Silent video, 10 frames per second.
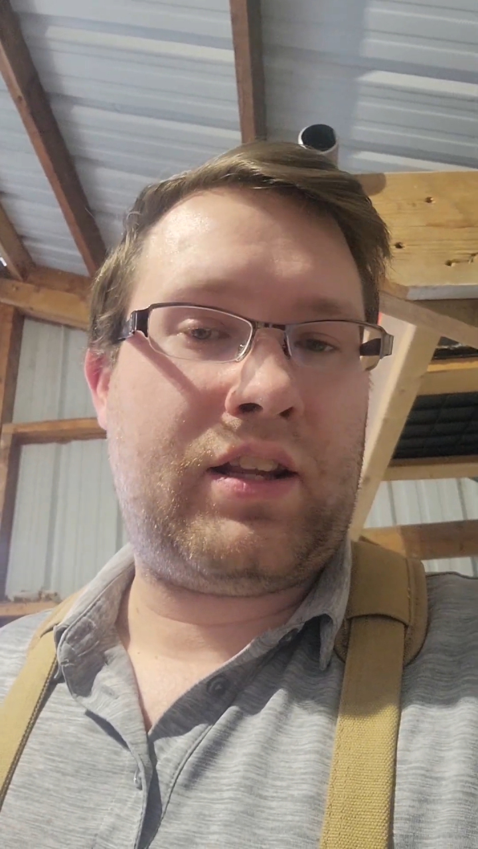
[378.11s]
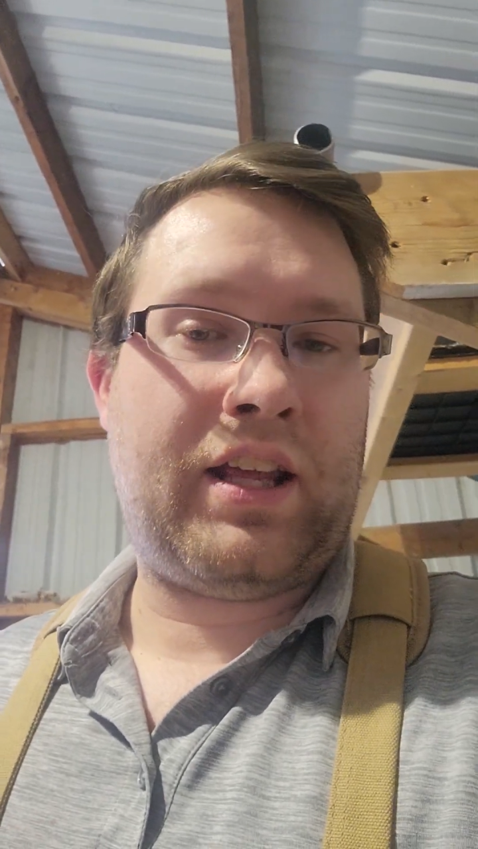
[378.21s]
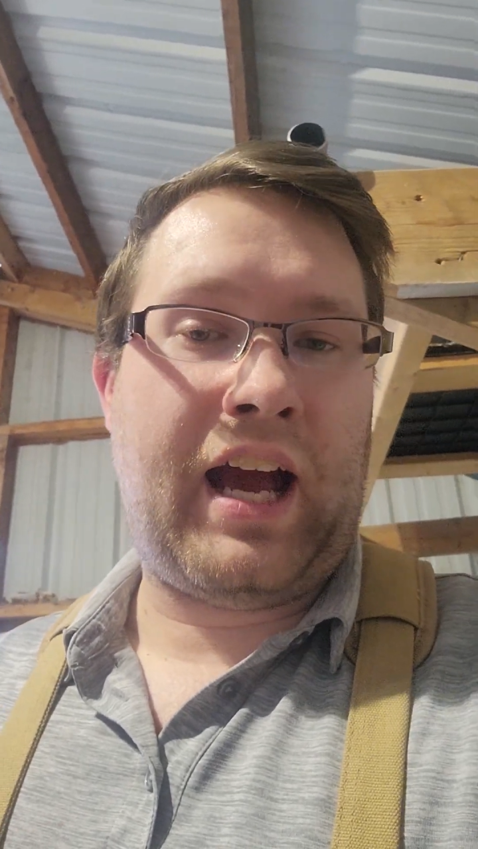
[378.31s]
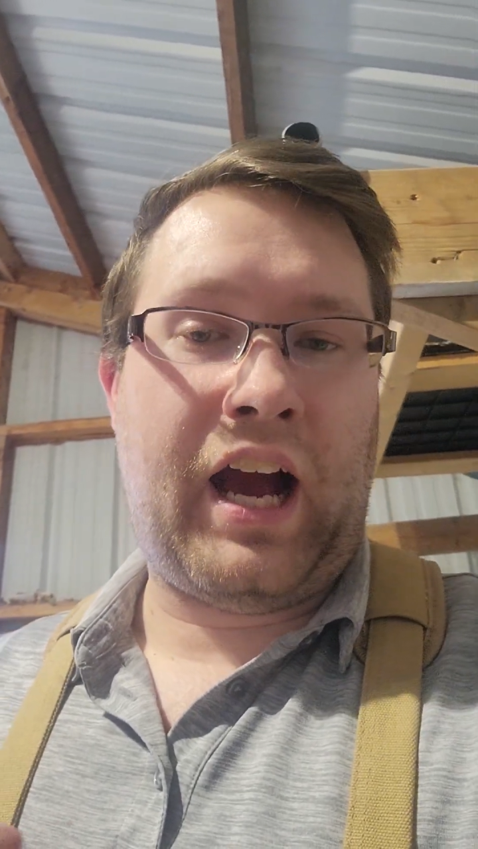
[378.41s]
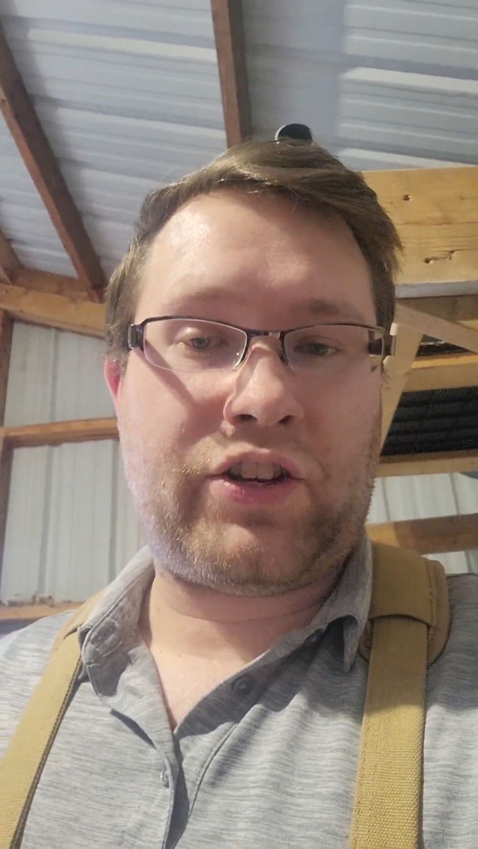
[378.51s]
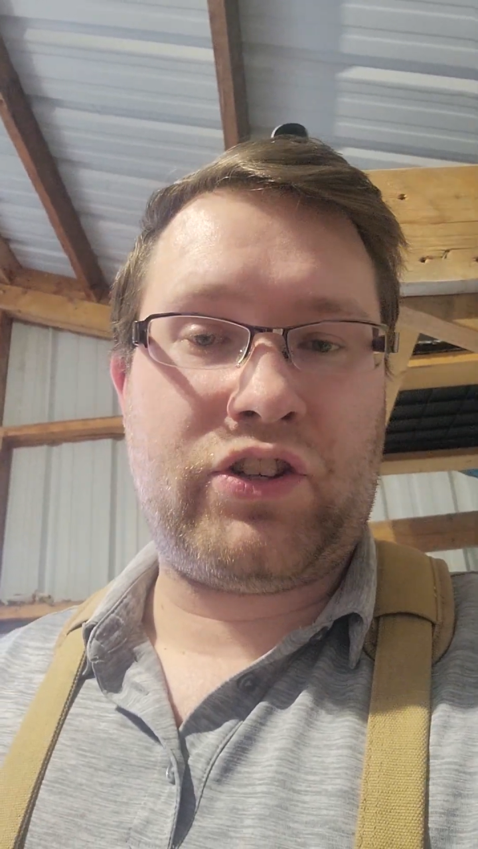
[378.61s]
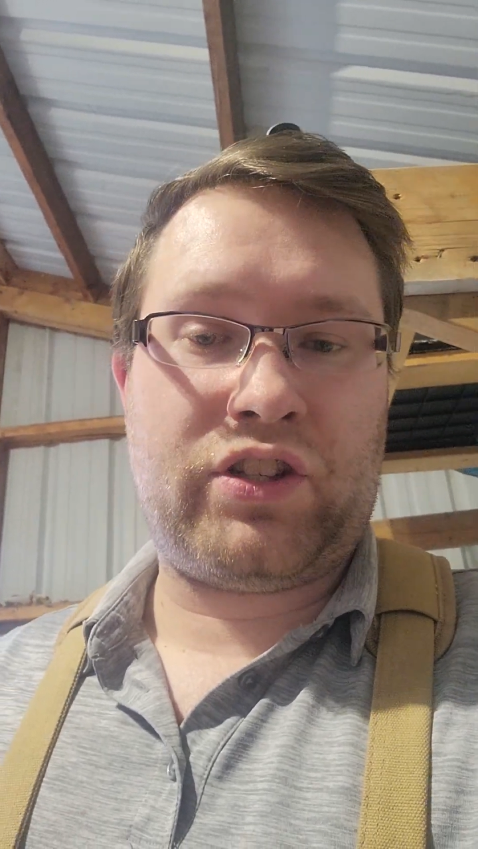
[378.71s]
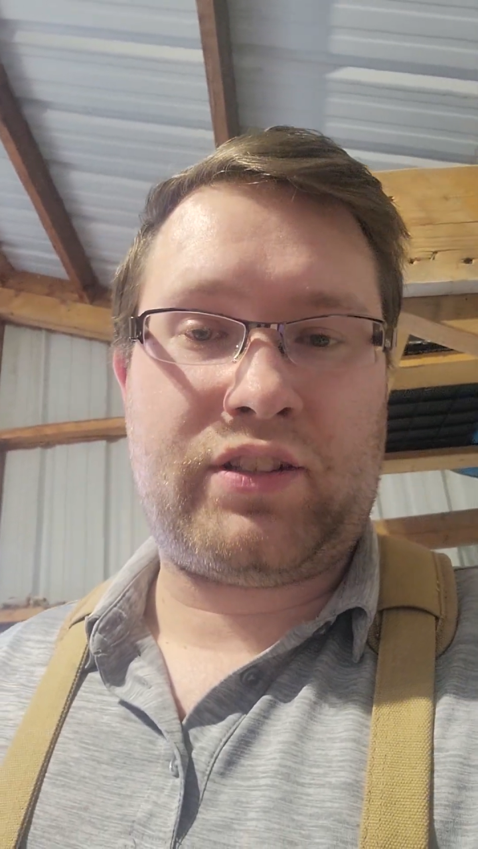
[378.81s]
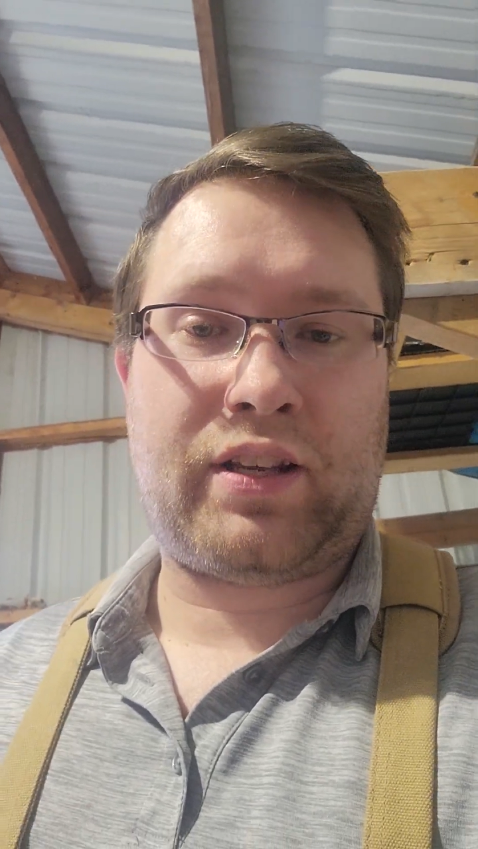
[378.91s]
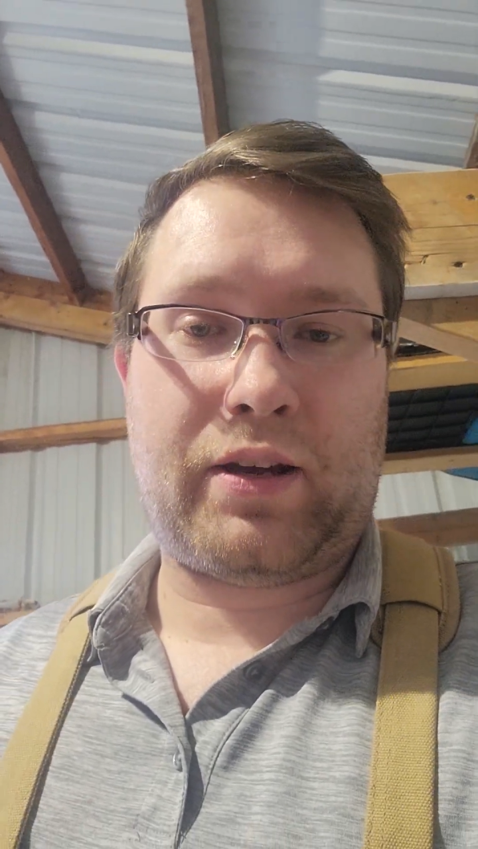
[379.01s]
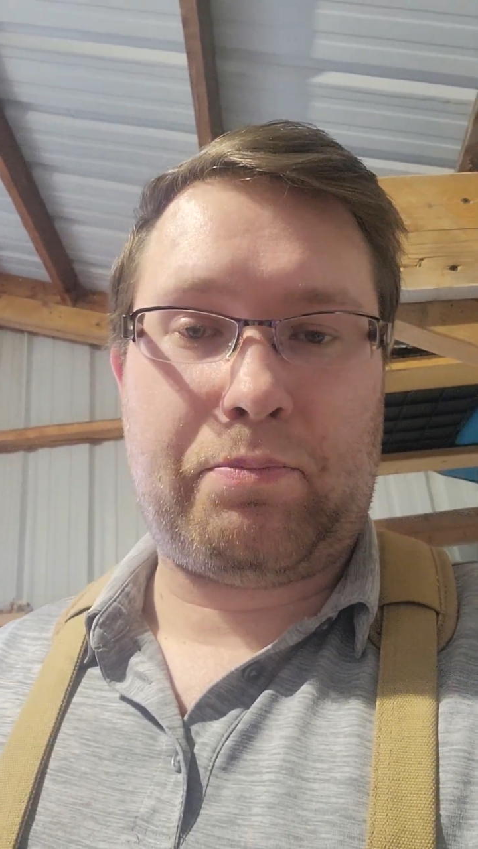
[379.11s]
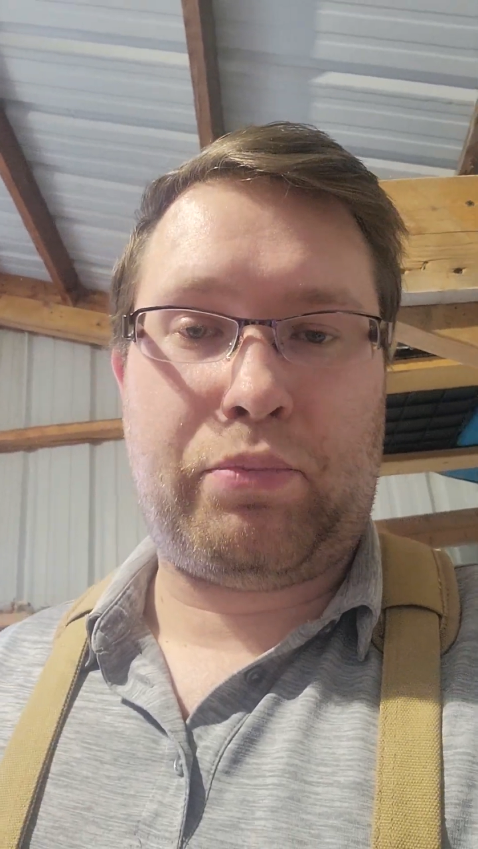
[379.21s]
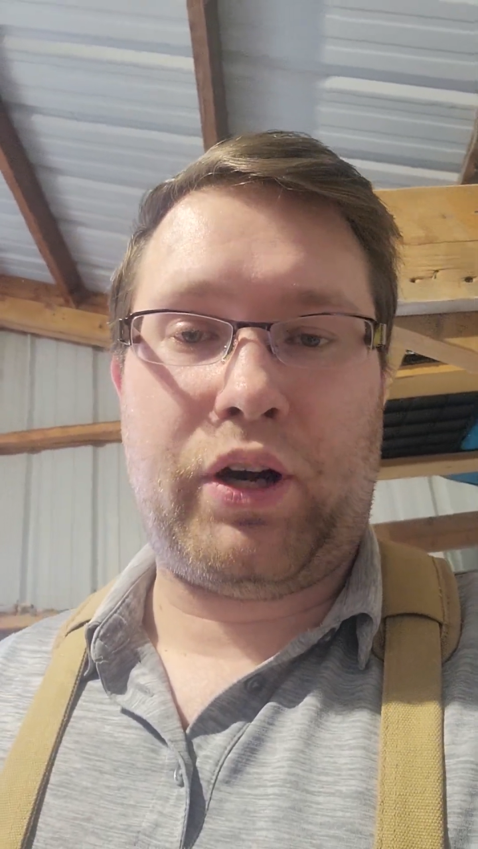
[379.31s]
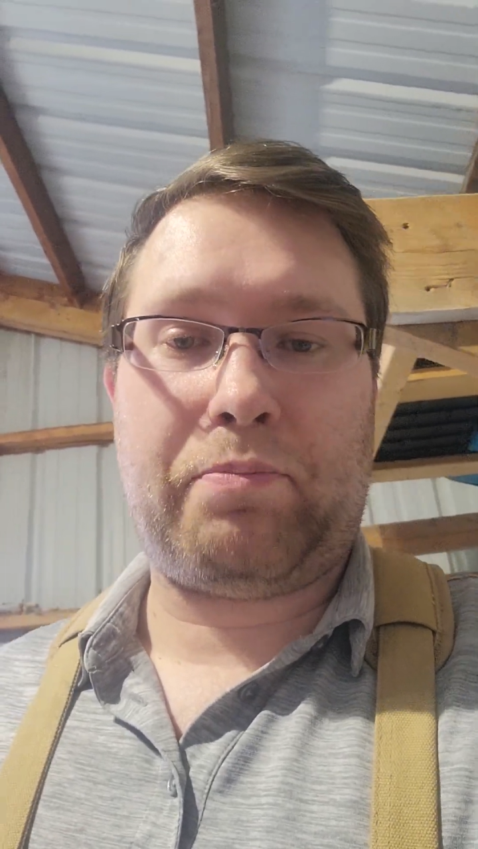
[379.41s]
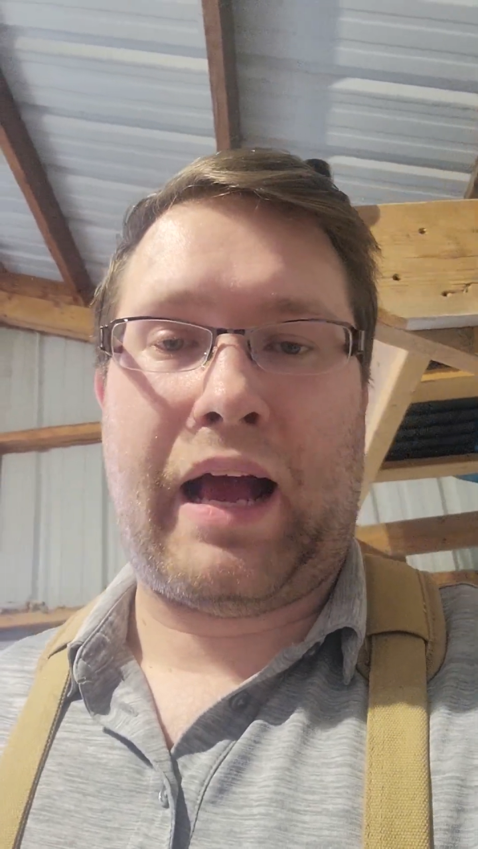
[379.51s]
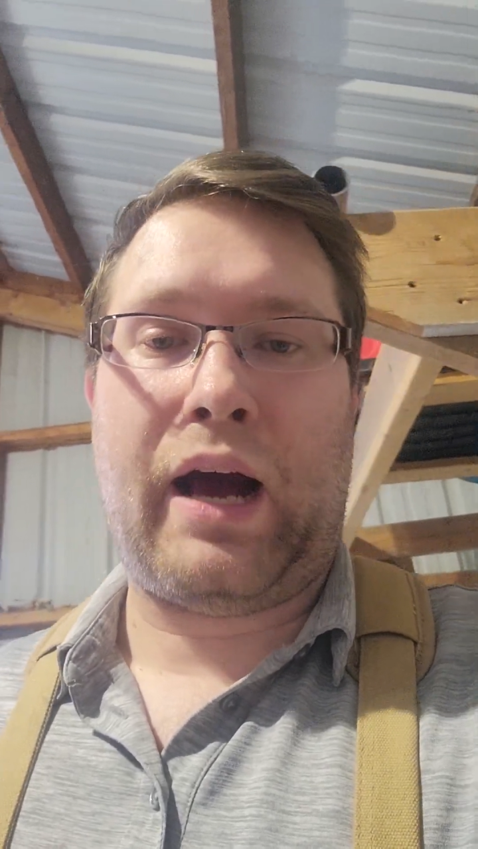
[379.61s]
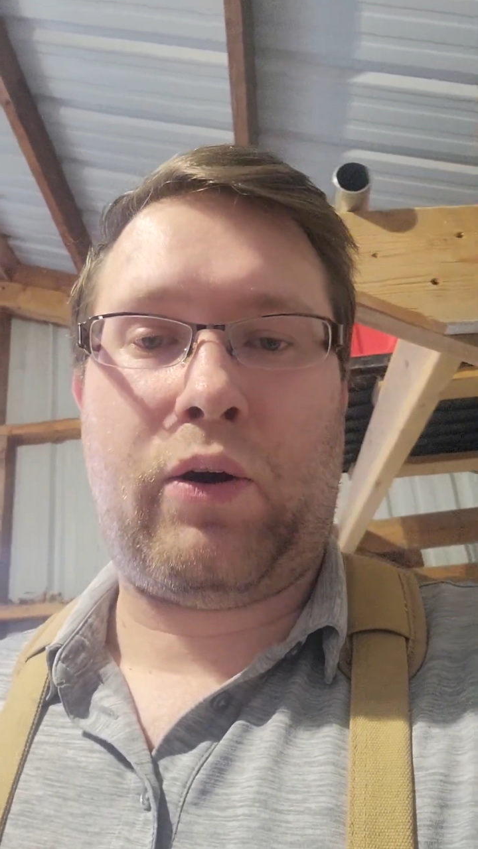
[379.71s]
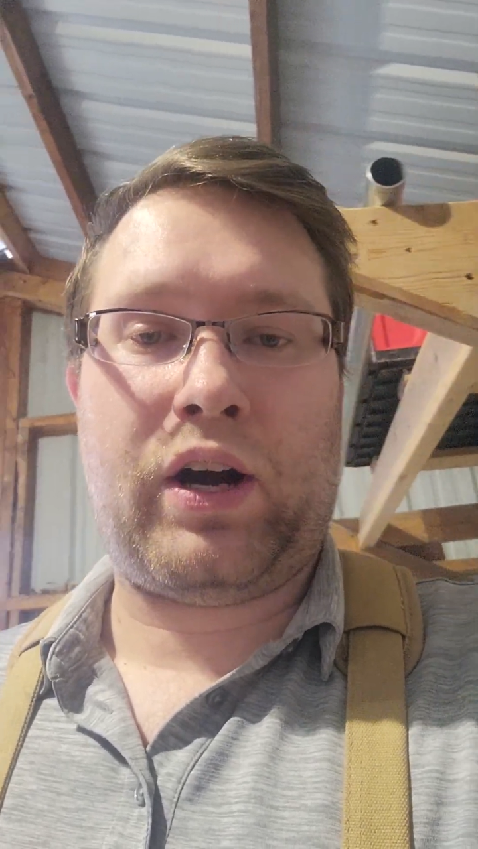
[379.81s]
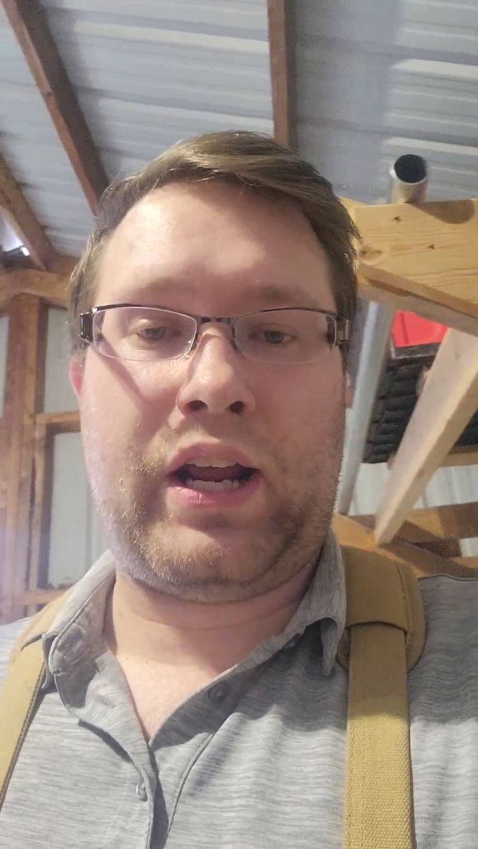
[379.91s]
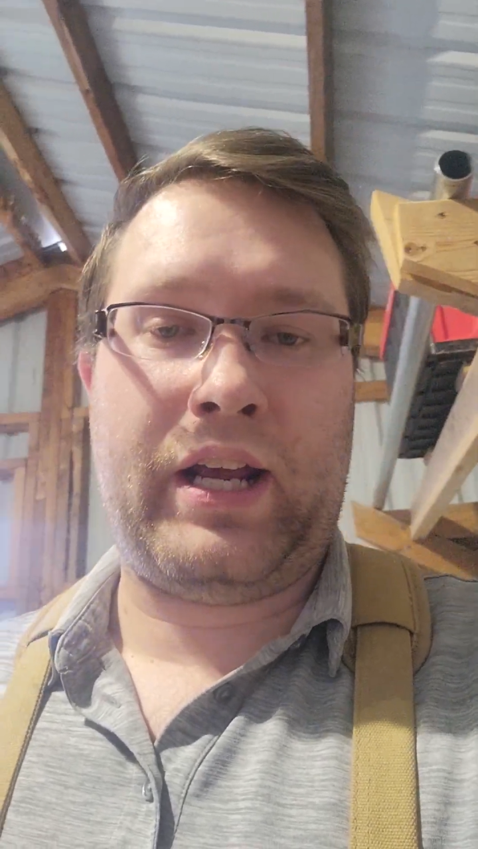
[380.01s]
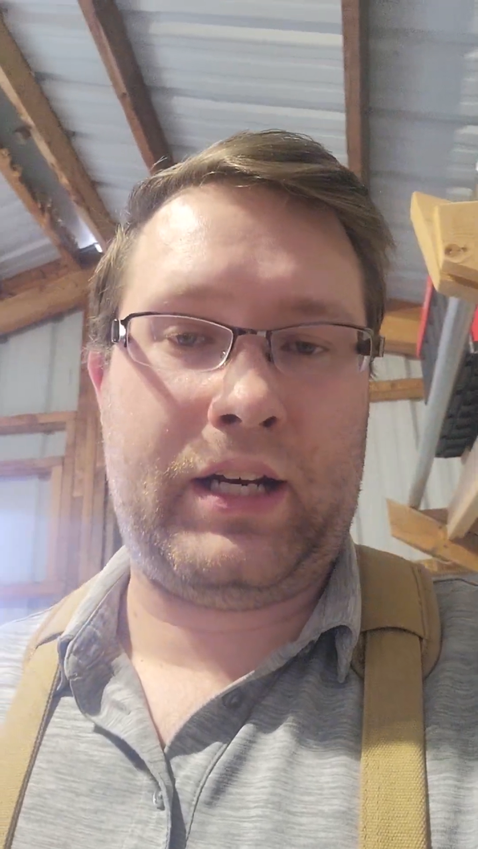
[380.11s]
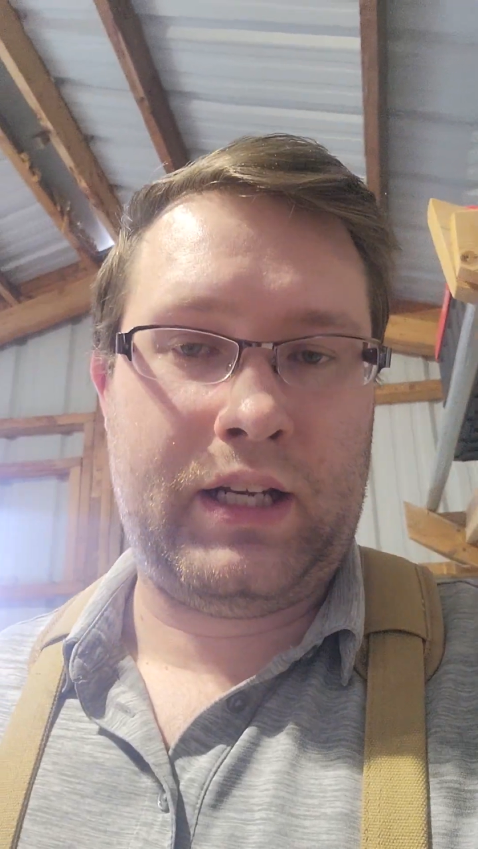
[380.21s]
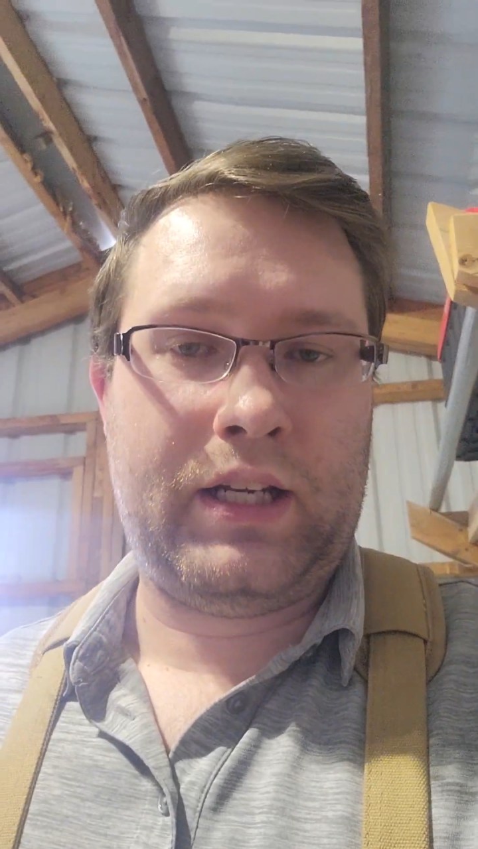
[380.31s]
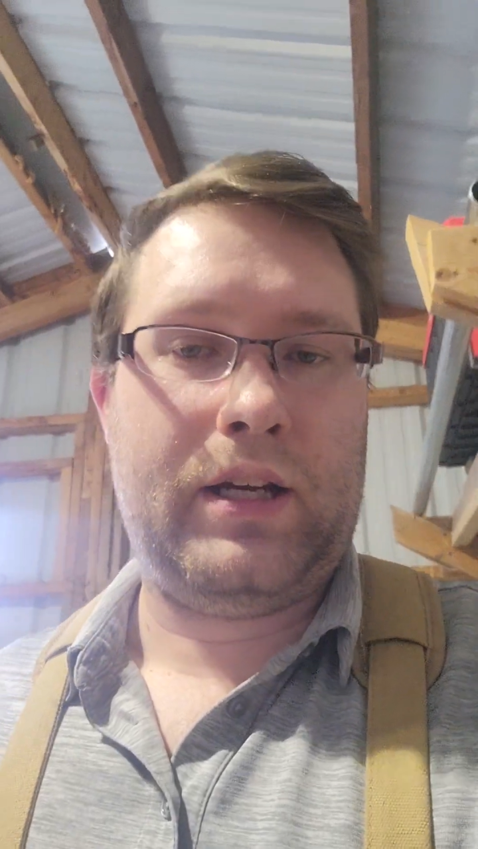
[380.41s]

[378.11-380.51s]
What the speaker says: They actually just put power in